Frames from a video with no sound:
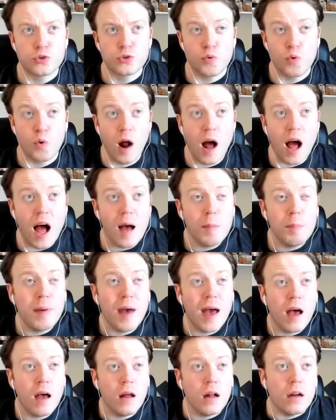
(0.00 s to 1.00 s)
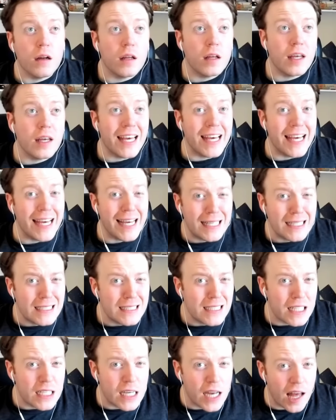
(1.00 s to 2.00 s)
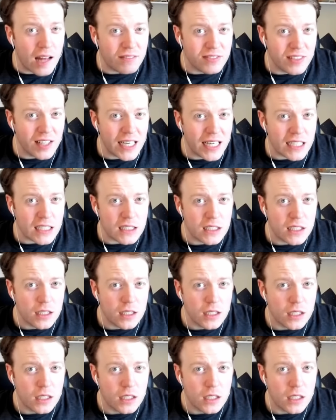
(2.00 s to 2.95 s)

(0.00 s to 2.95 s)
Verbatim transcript: Dropout is a Netflix?